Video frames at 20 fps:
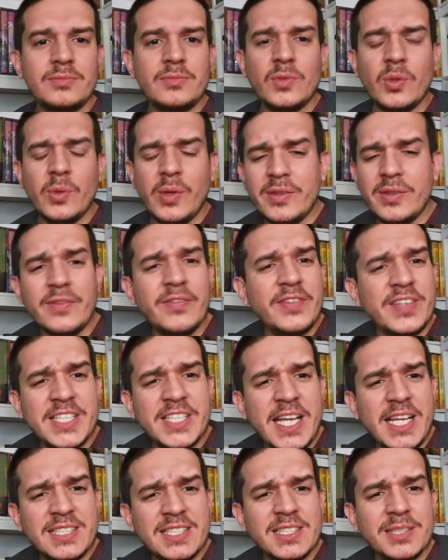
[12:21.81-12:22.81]
We have the
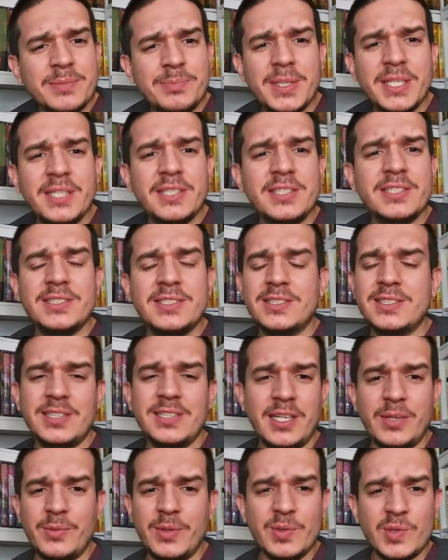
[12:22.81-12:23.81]
Fantastic Beast,
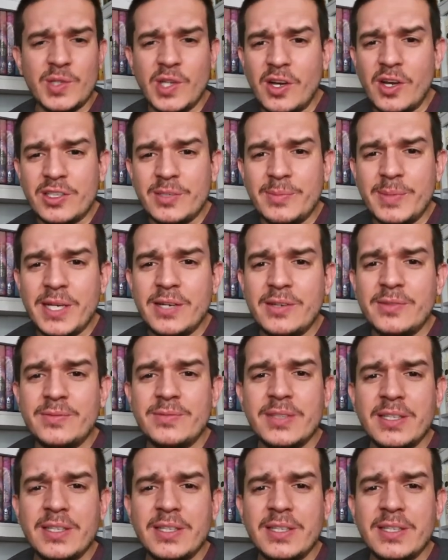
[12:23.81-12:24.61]
like we were talked about.